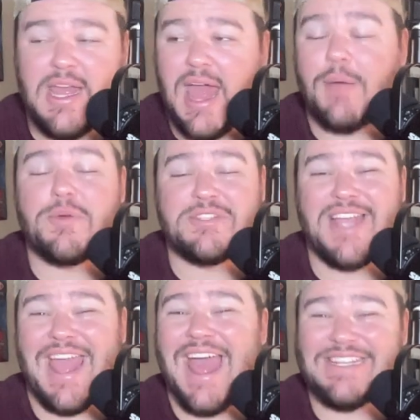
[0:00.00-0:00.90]
I will
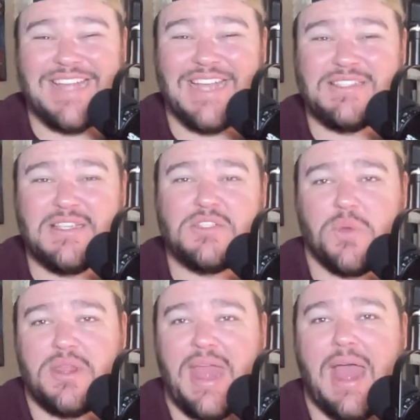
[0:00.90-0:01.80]
say at Texas,
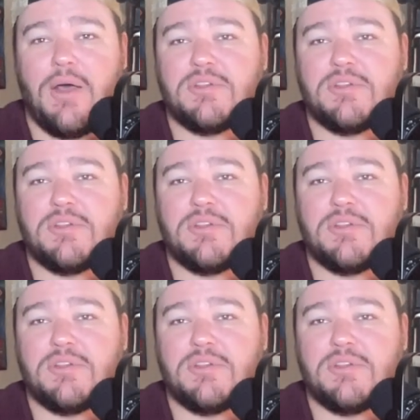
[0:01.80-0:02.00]
with how